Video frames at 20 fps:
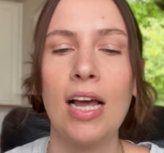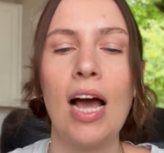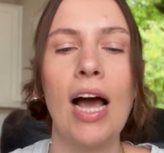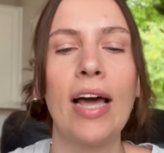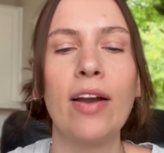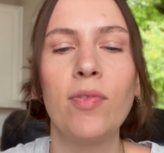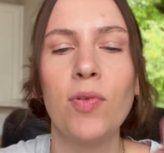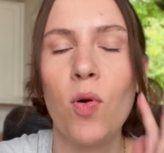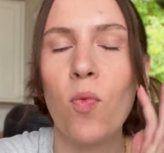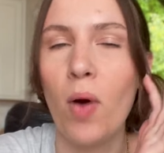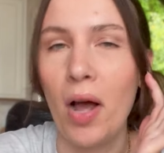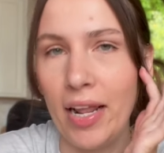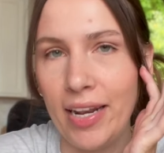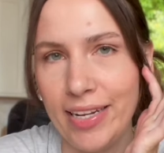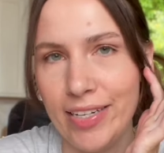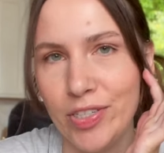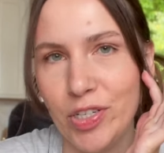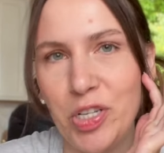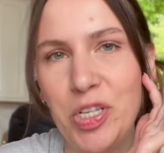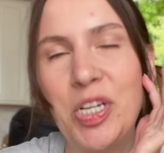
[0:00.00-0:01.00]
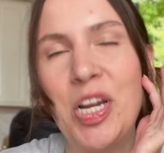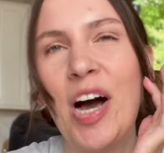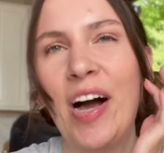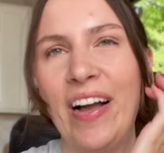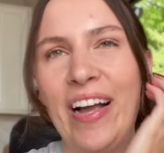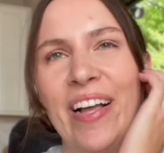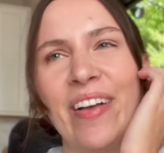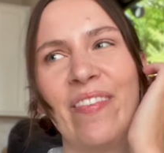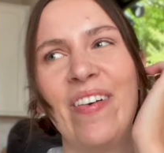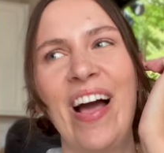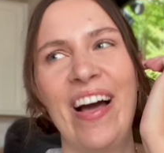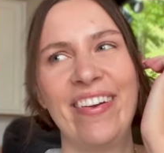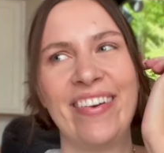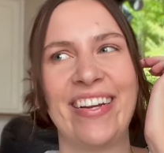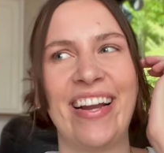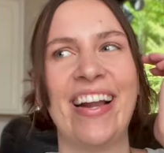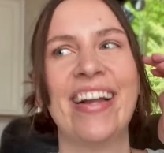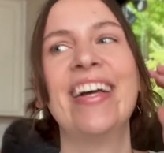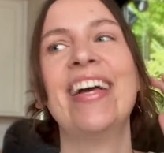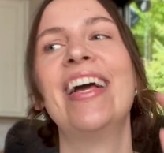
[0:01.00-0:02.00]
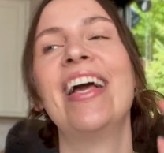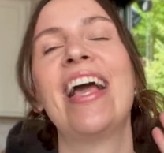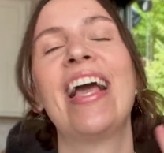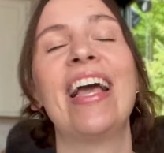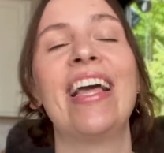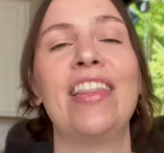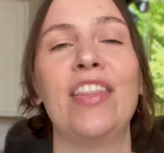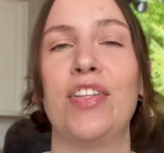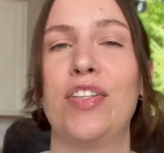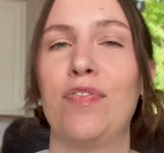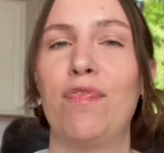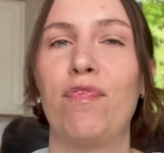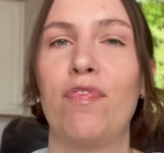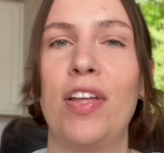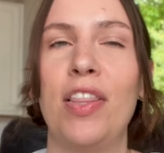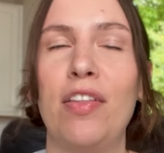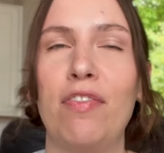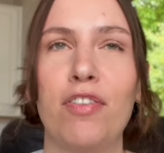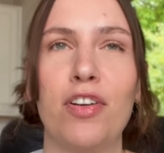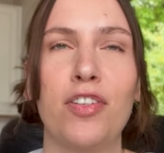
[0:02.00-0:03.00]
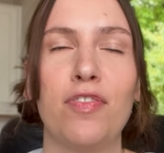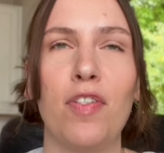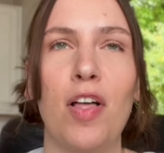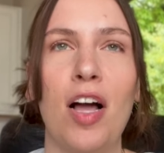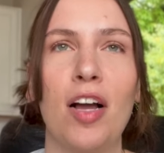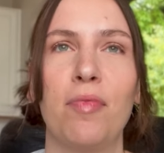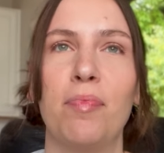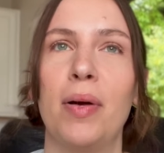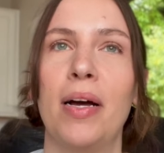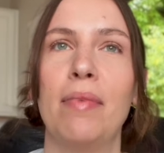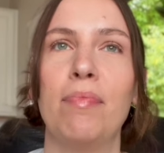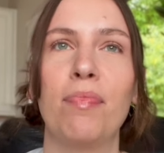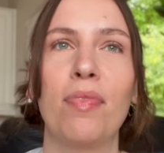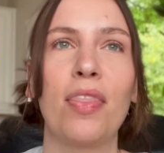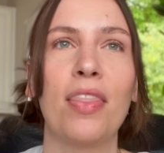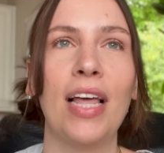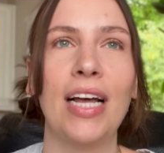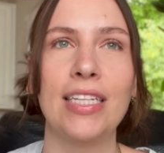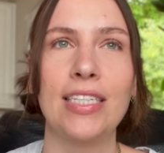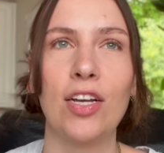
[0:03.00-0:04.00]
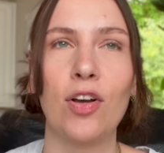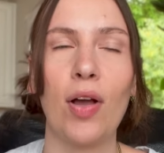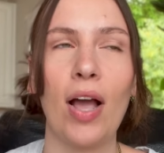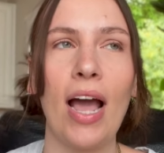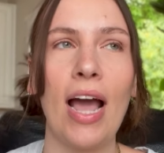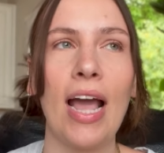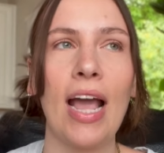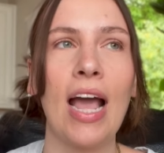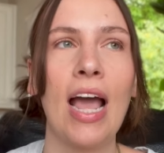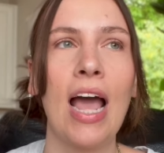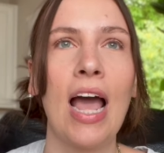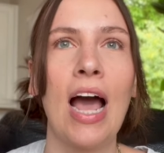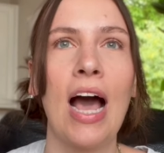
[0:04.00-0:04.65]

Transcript: I don't know why I didn't just talk about it in this in the first vlog, but that's okay.